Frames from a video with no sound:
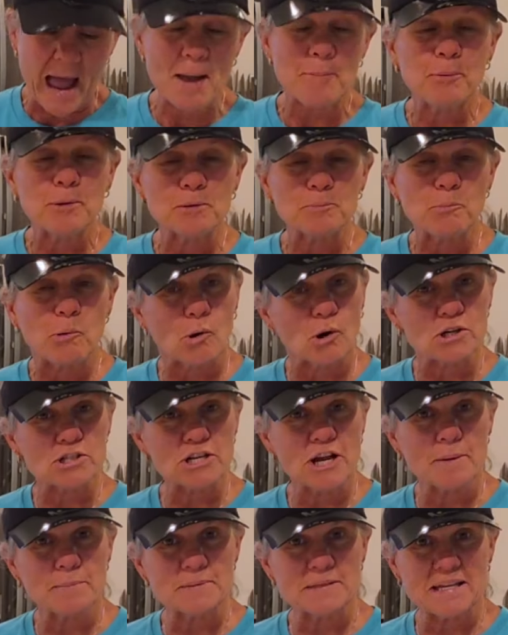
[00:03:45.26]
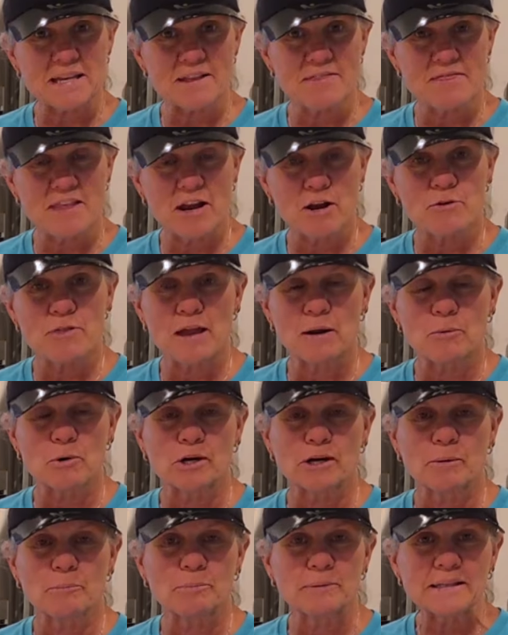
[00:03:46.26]
I put pork chops in there. They were
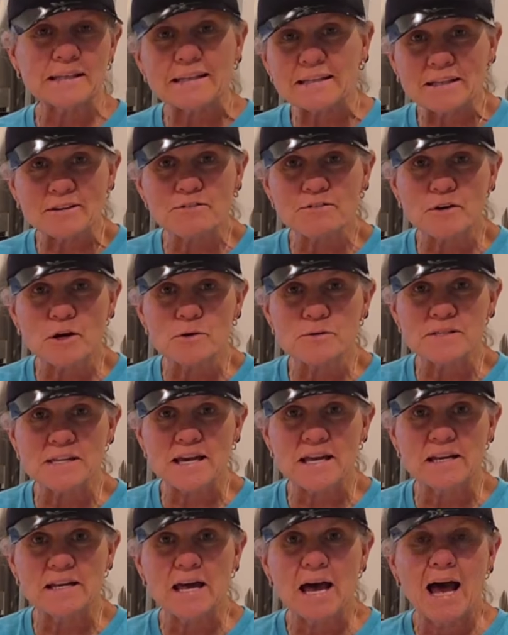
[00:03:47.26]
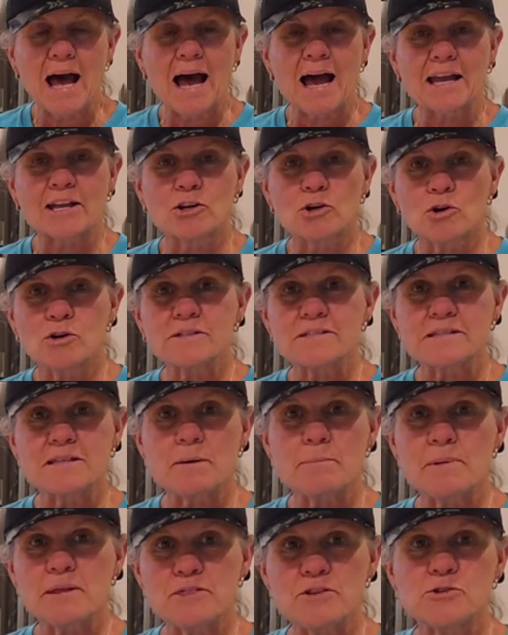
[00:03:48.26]
completely frozen. I cooked
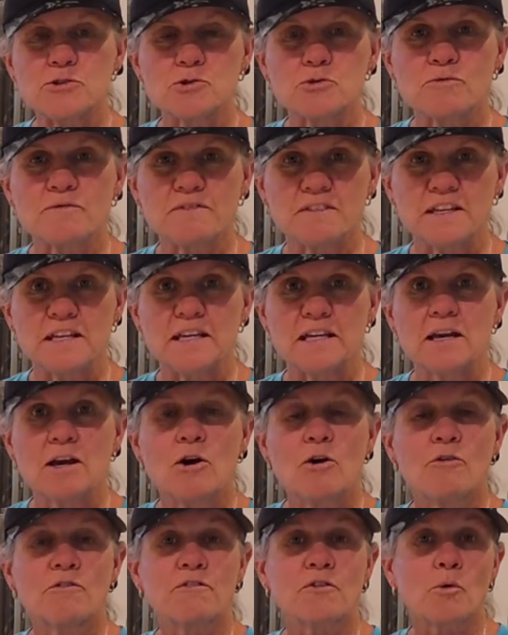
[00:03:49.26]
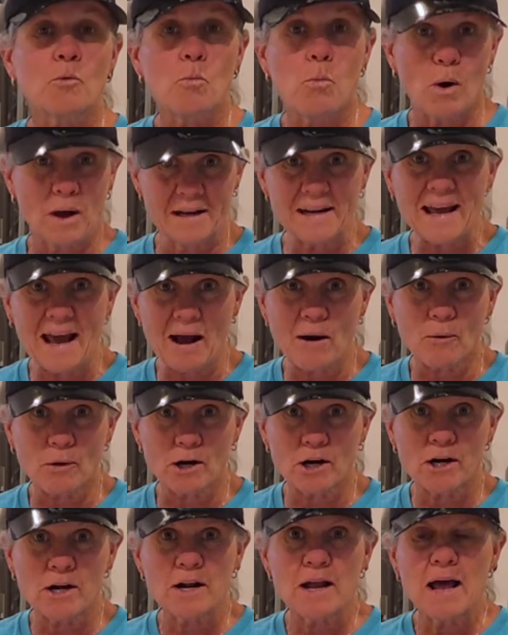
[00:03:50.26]
them in the sous vide for 1
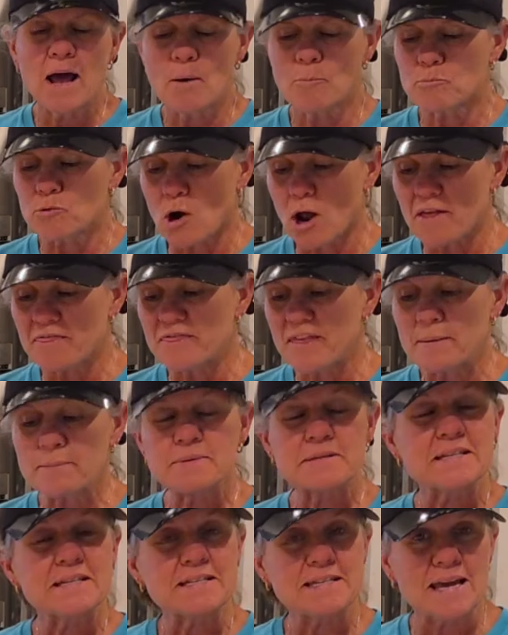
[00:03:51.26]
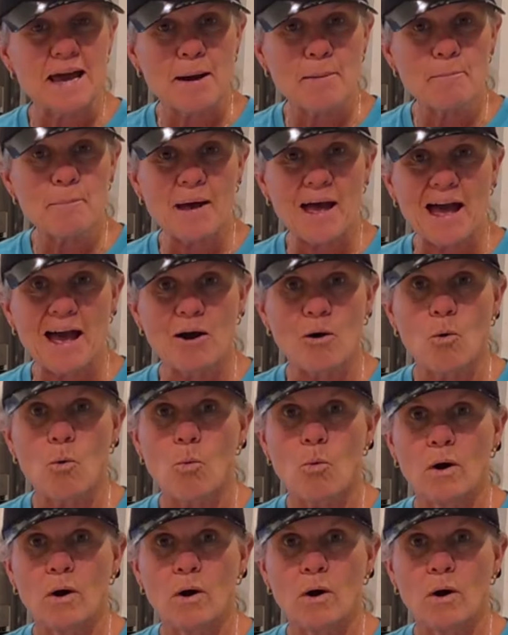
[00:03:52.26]
hour, brought them to temp at